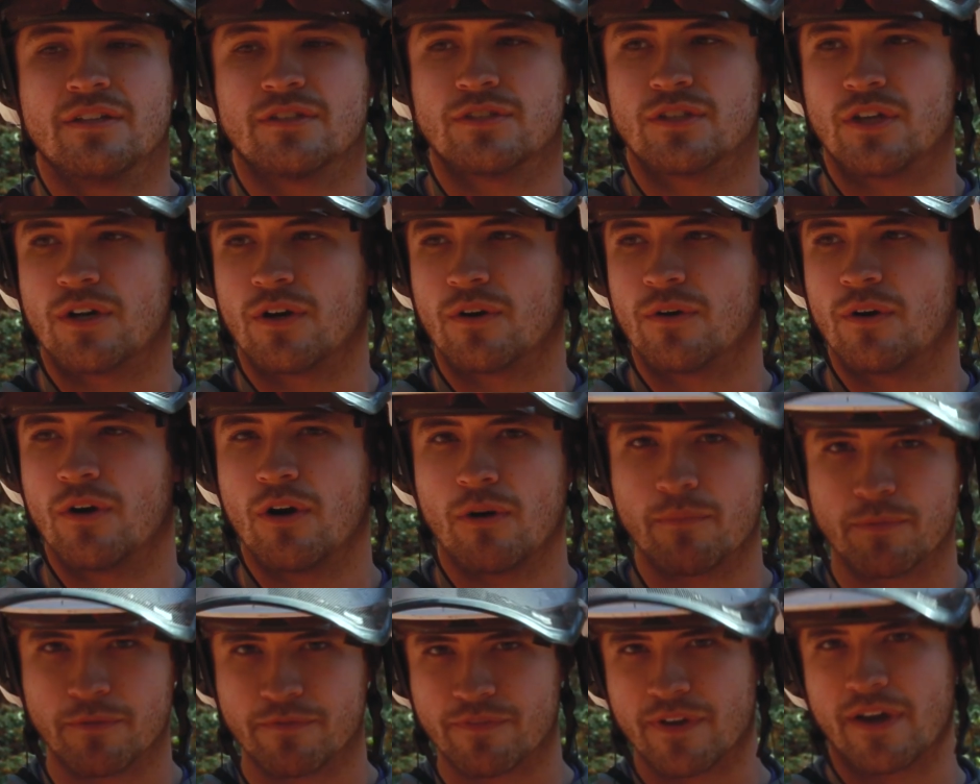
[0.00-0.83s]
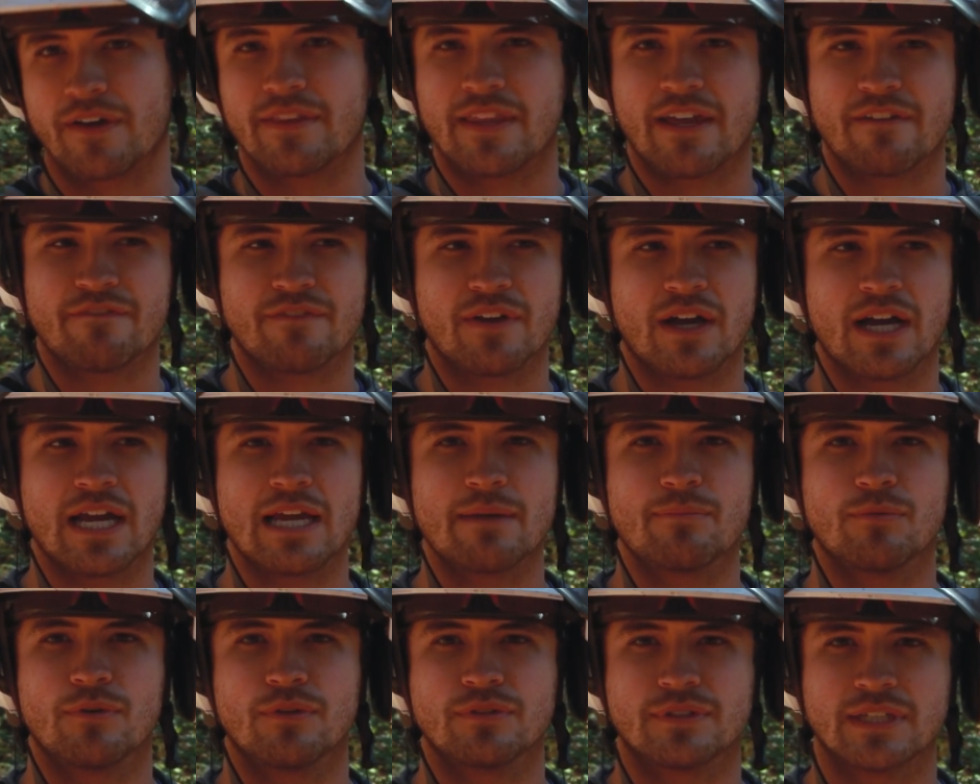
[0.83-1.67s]
So hope you found that
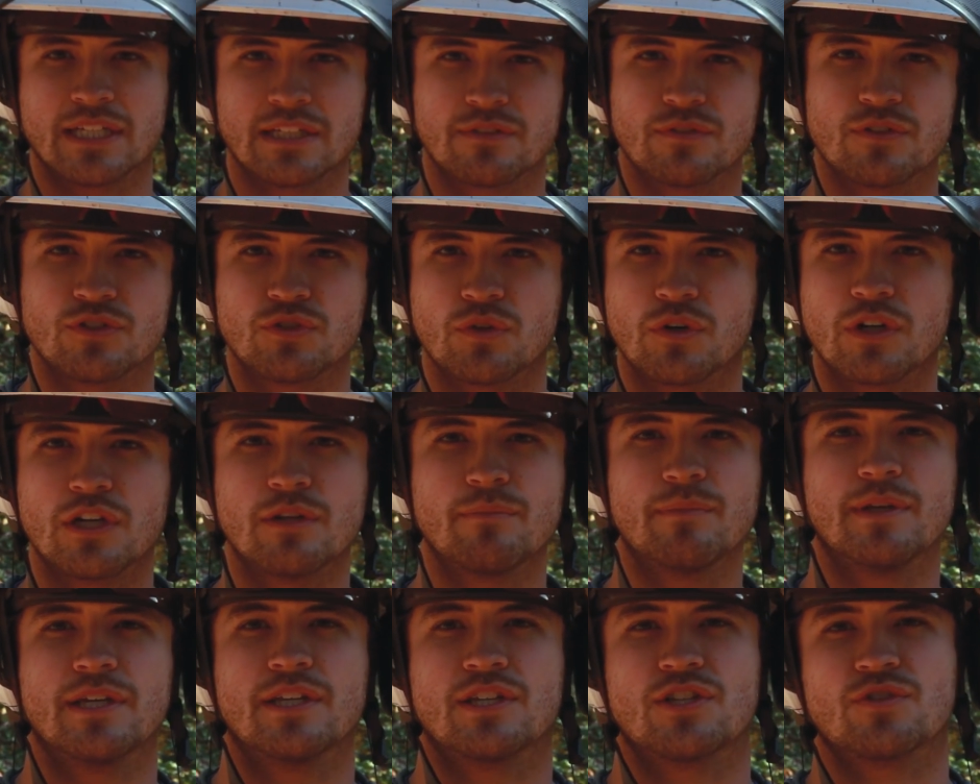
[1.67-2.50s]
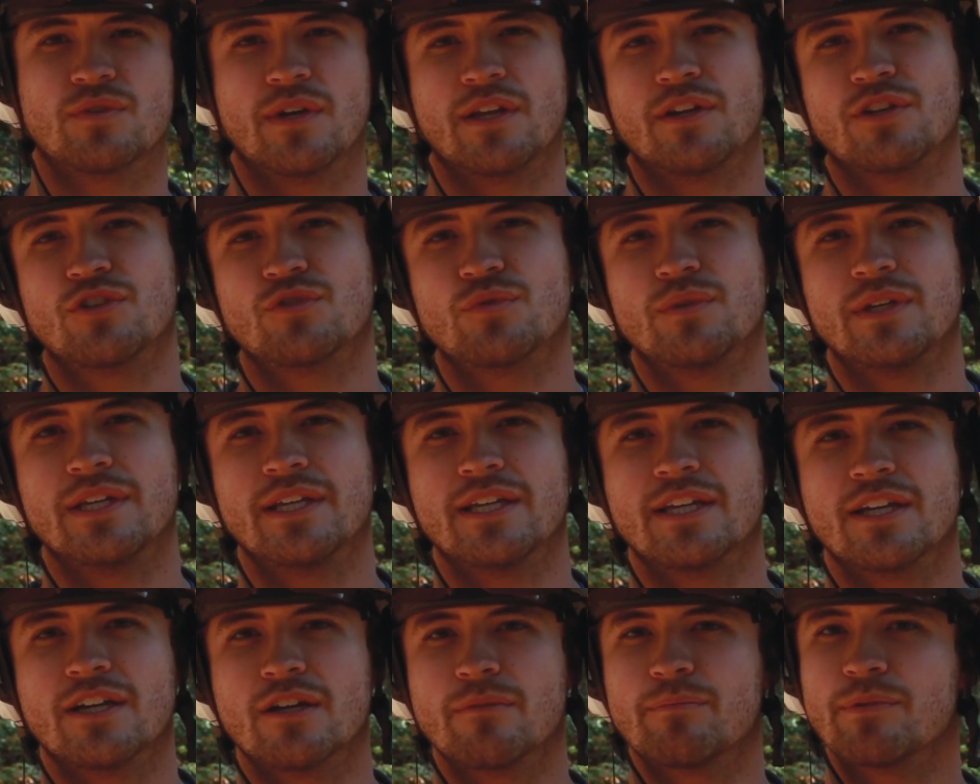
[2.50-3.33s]
valuable. Thanks for joining me at Strider
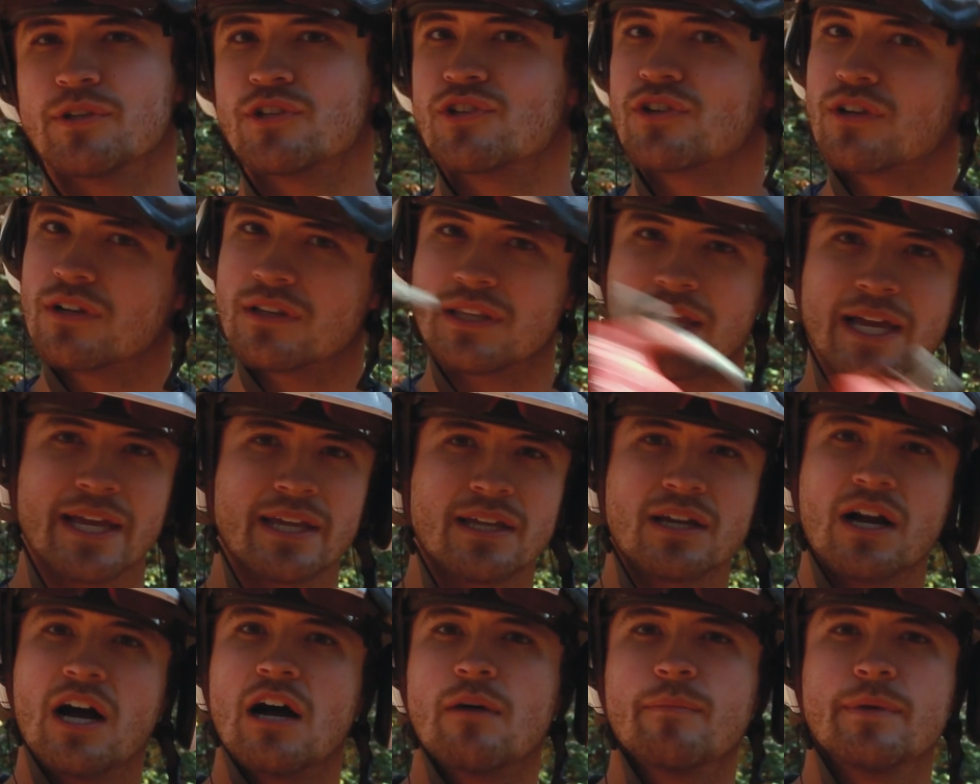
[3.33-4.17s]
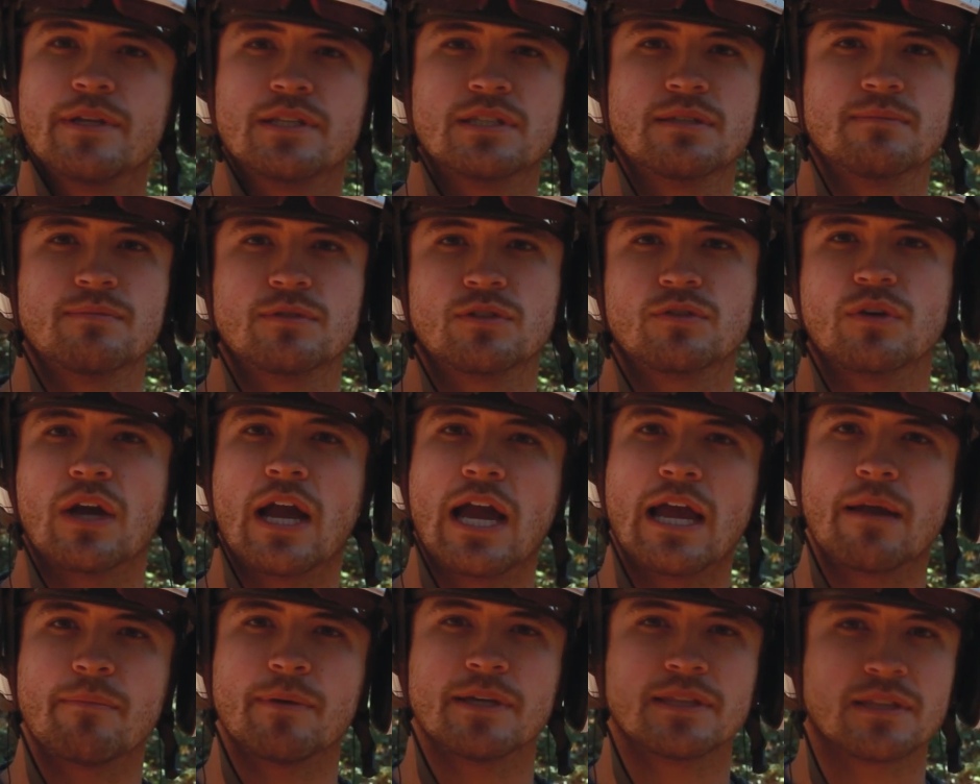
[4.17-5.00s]
Tree Gear. Be sure to like, comment,
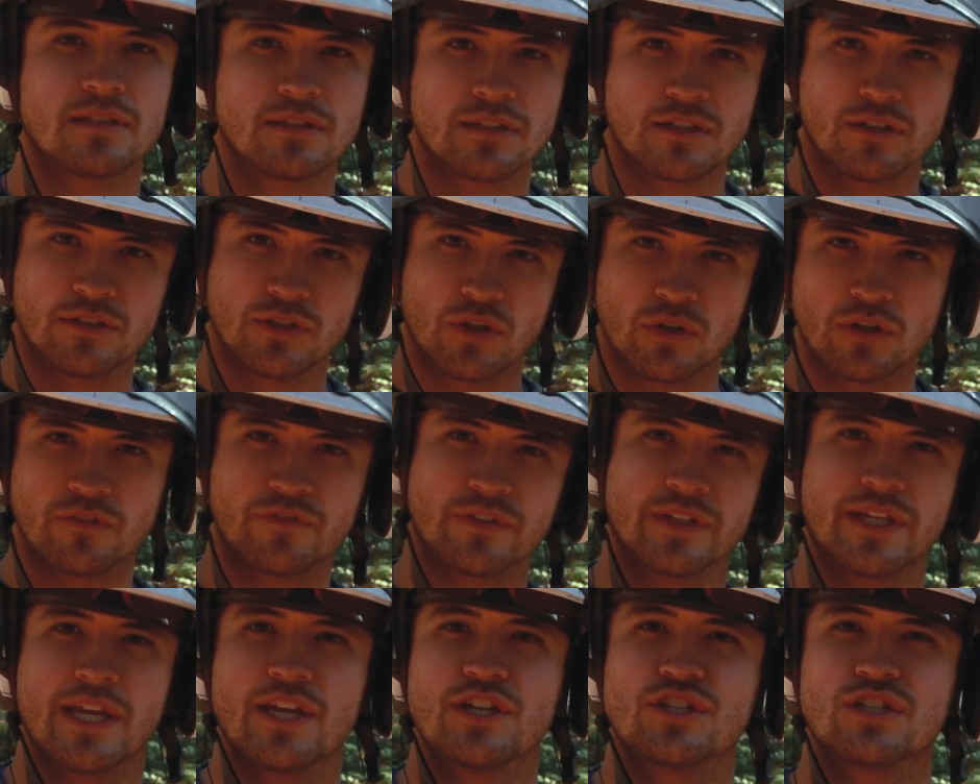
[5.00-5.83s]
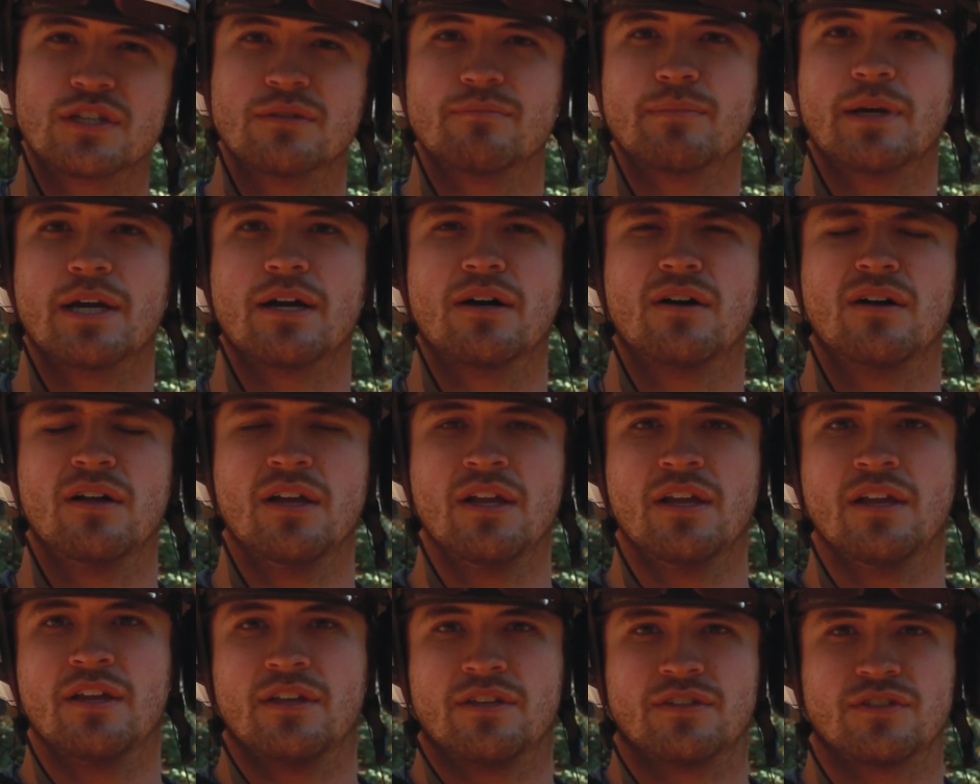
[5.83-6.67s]
subscribe, hit the little notification bell
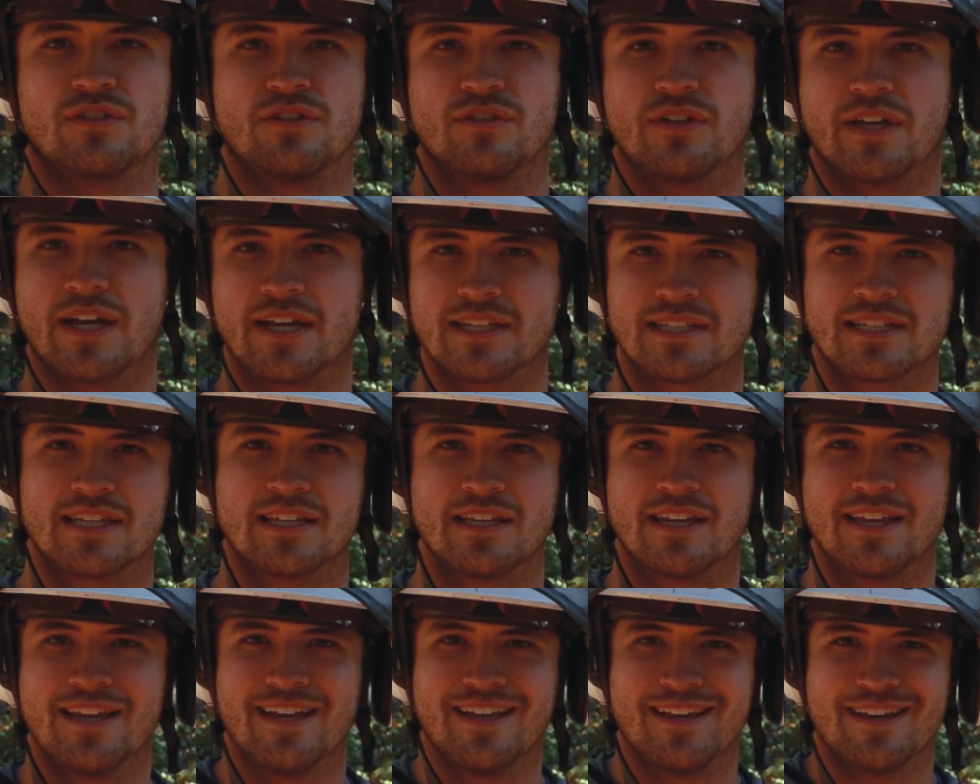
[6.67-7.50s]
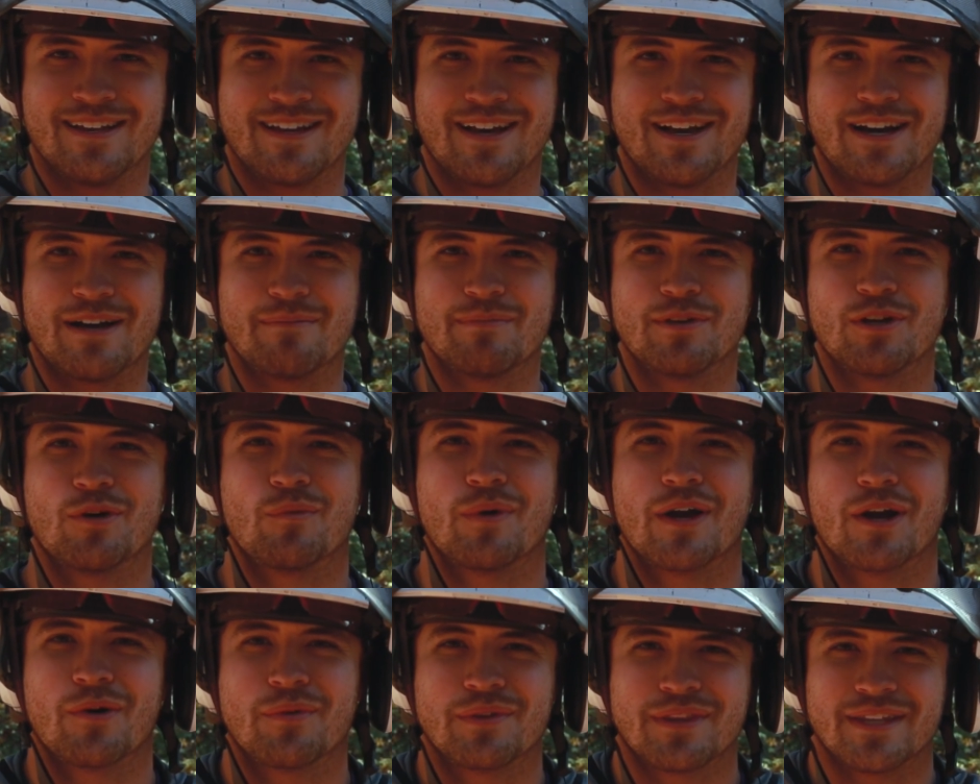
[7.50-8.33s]
so you guys can uh, be
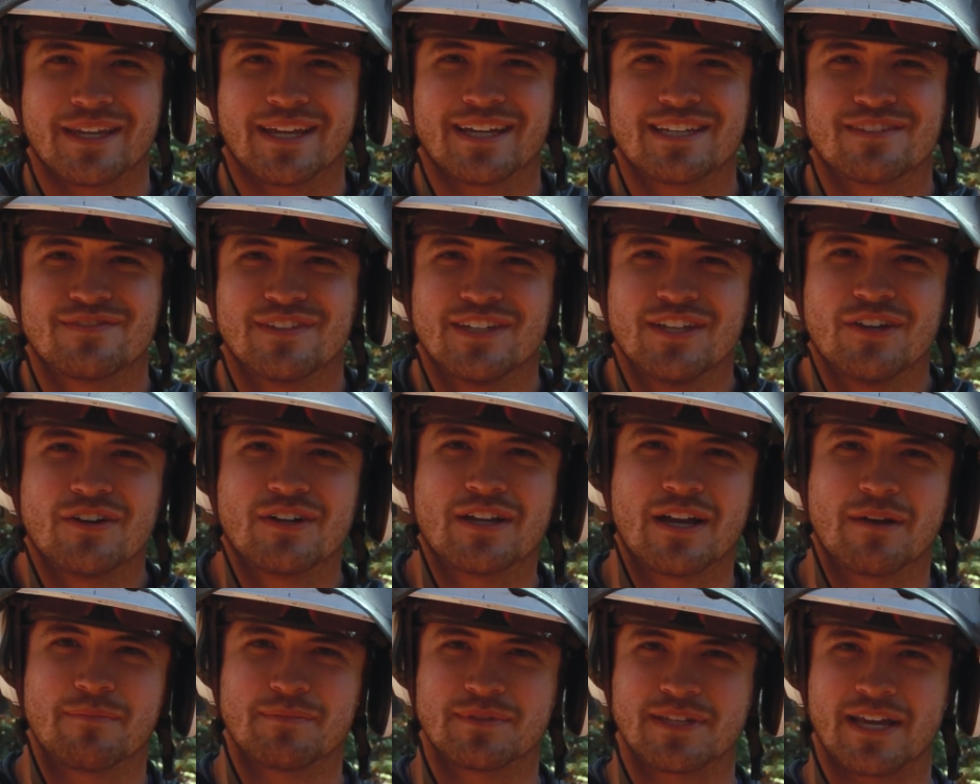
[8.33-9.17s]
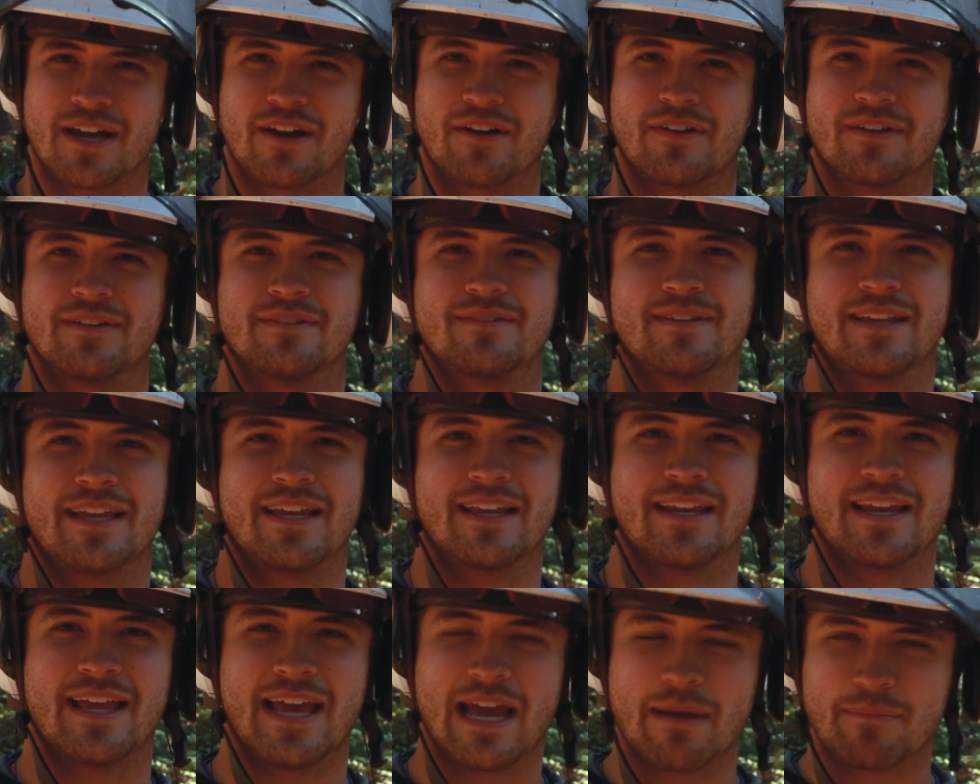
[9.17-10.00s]
aware when the next video comes out.
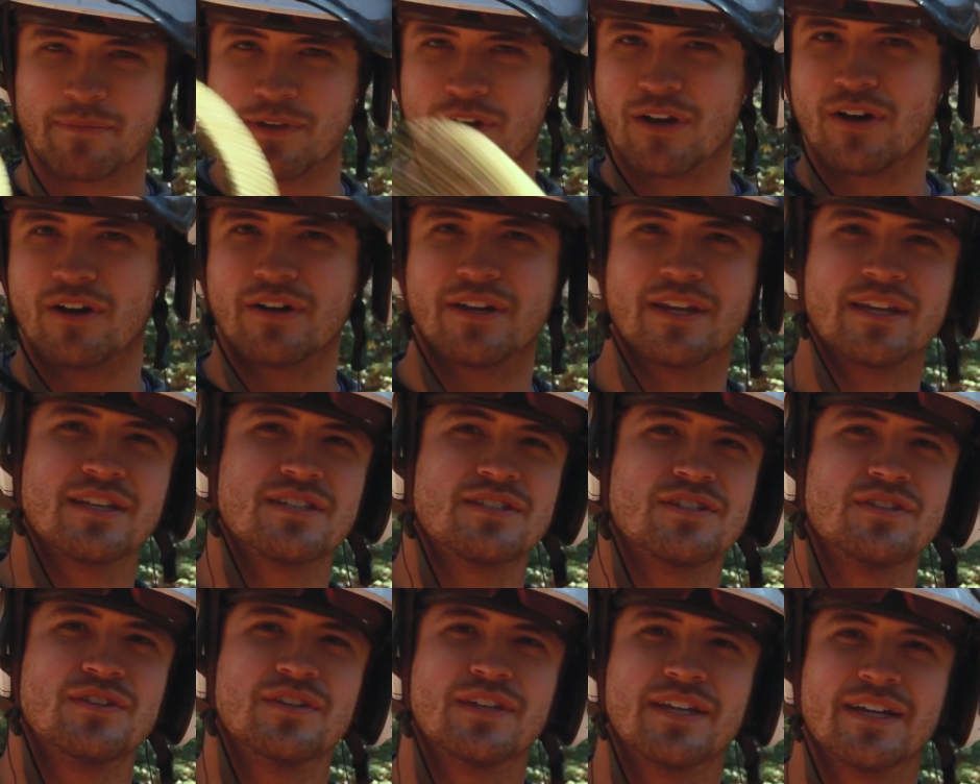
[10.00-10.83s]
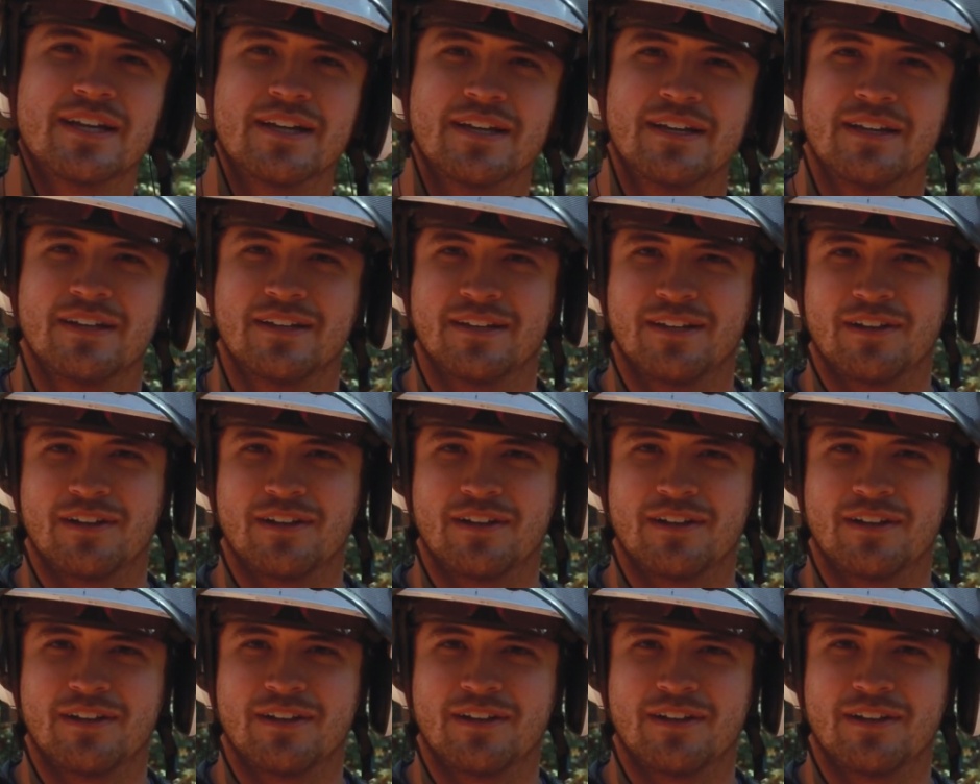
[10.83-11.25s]
And happy holidays to you.